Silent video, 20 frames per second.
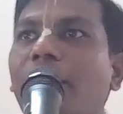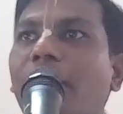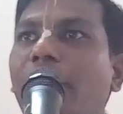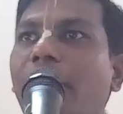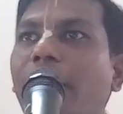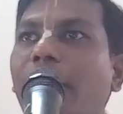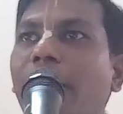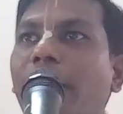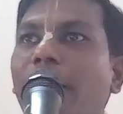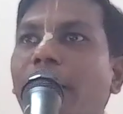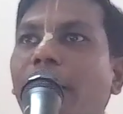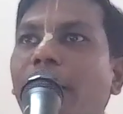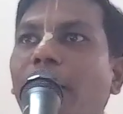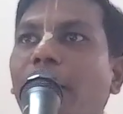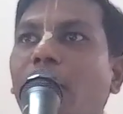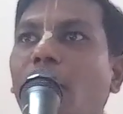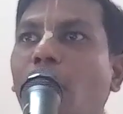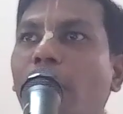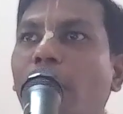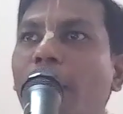Okay.
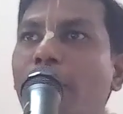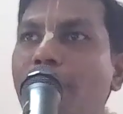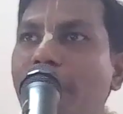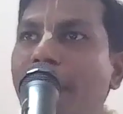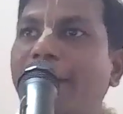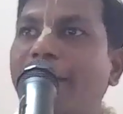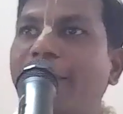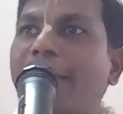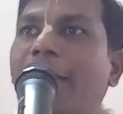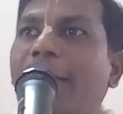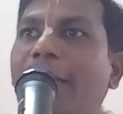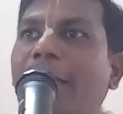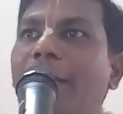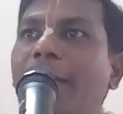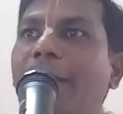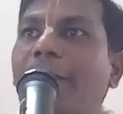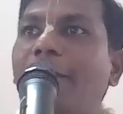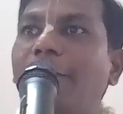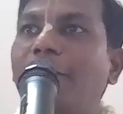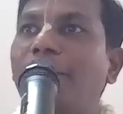Only my son
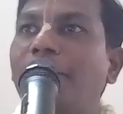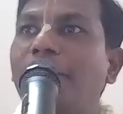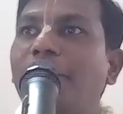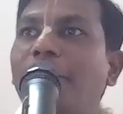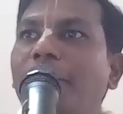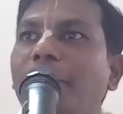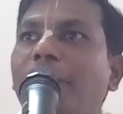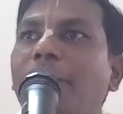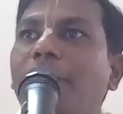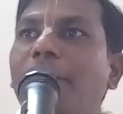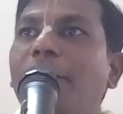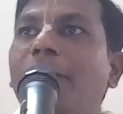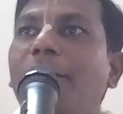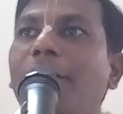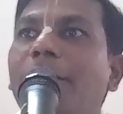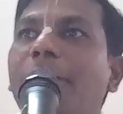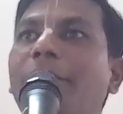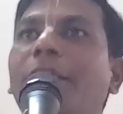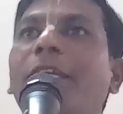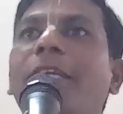can
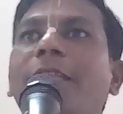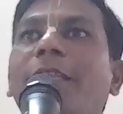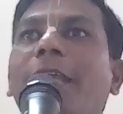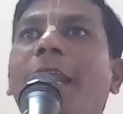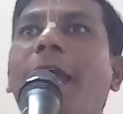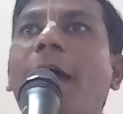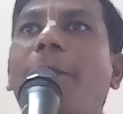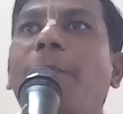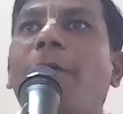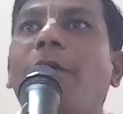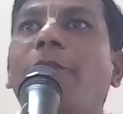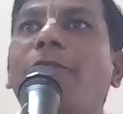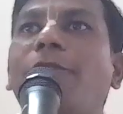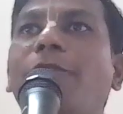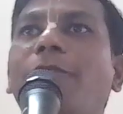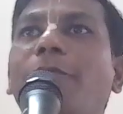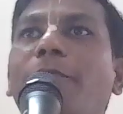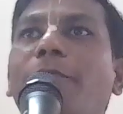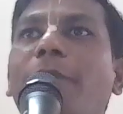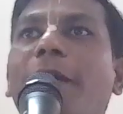sit in the lap of
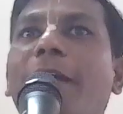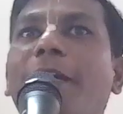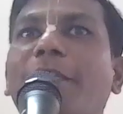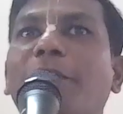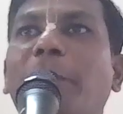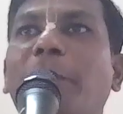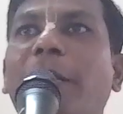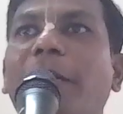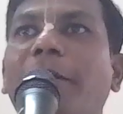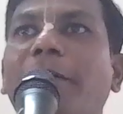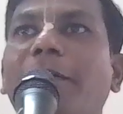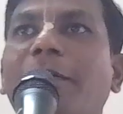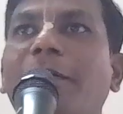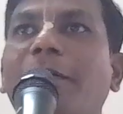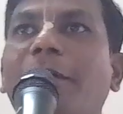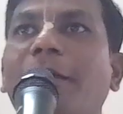my husband.